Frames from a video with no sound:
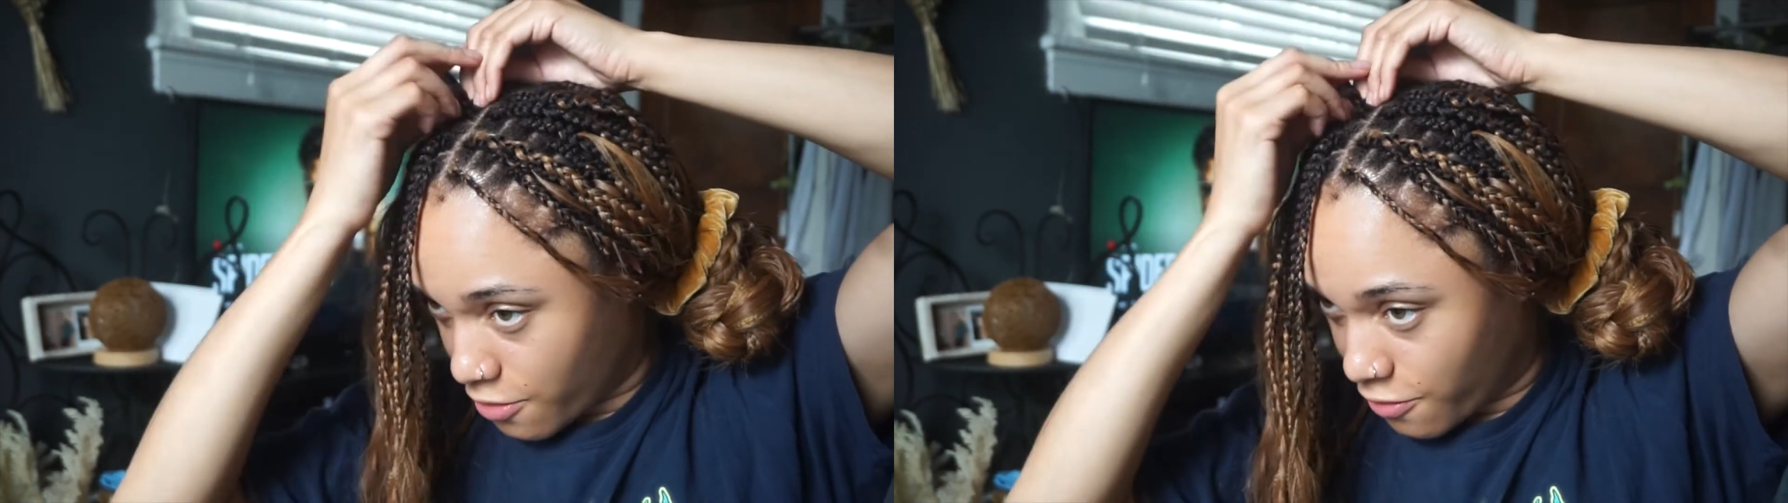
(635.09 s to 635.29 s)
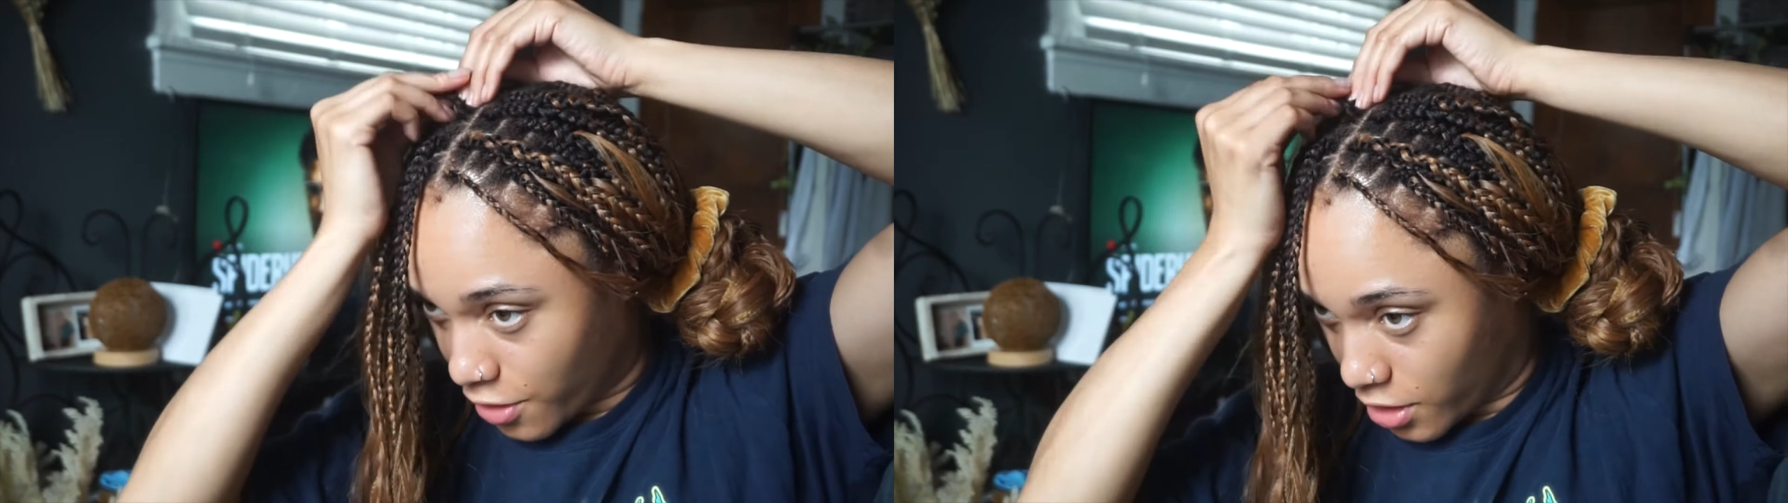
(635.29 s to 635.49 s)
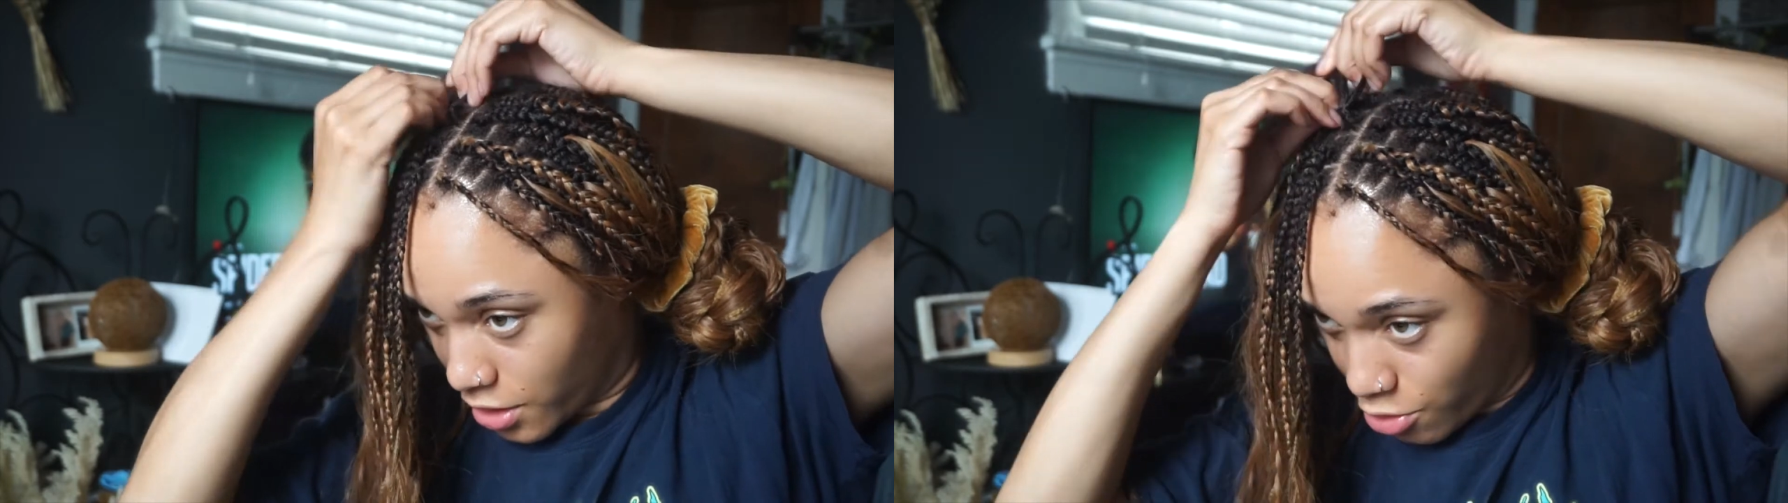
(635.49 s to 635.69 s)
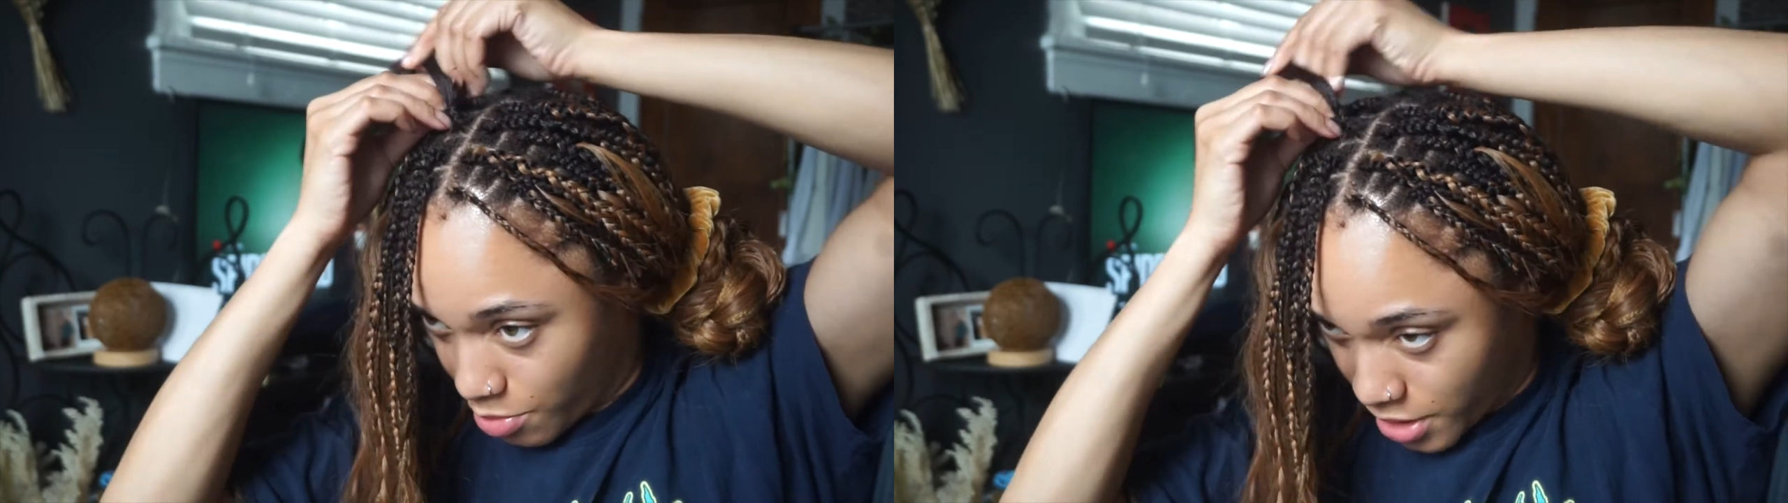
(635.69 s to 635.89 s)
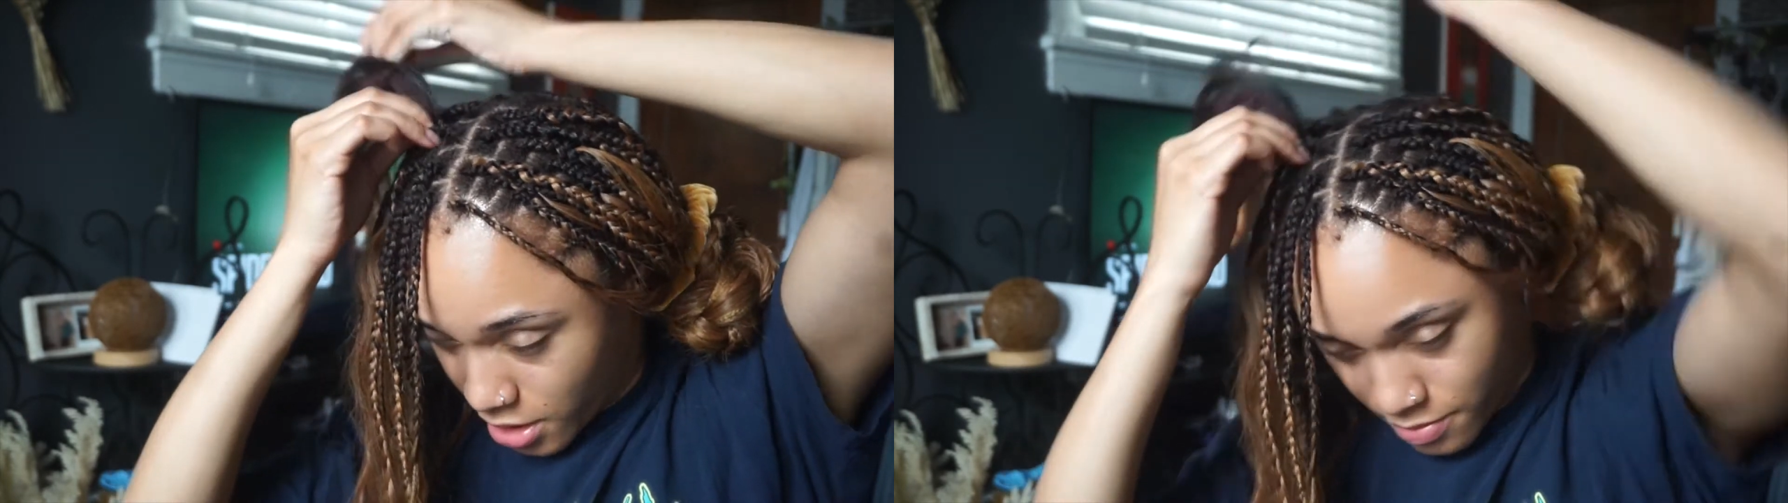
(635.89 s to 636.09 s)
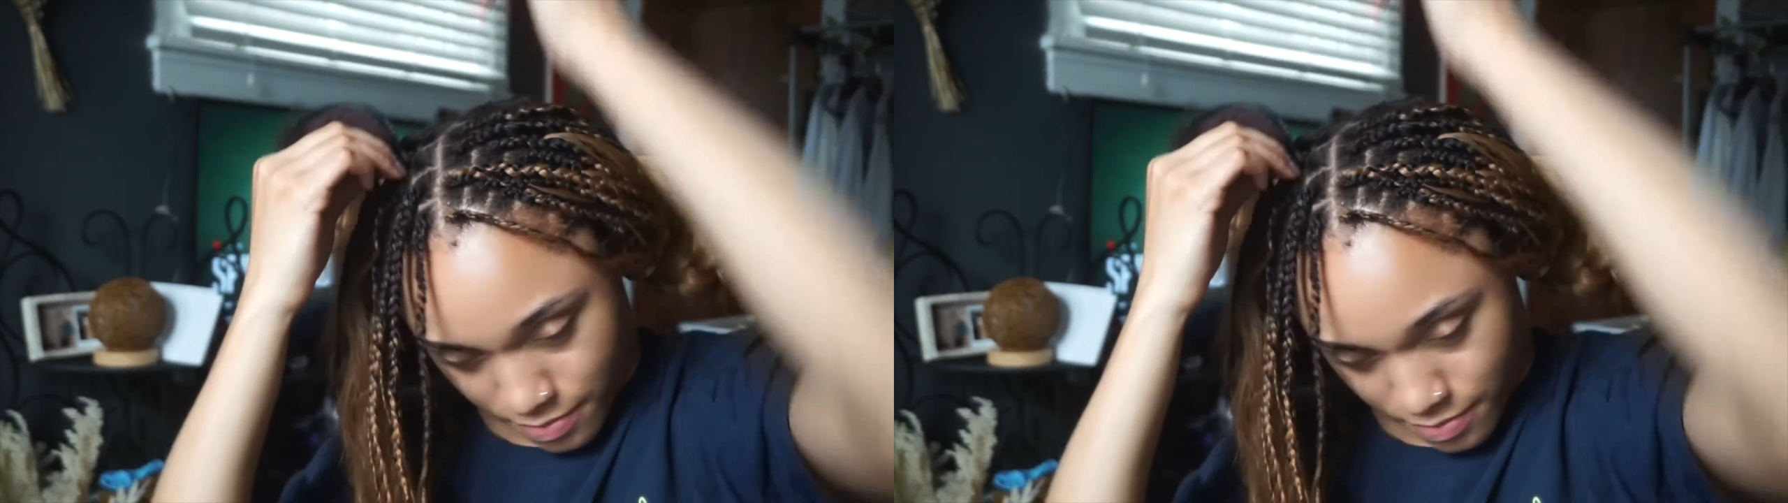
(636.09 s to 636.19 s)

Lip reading: for a little bit.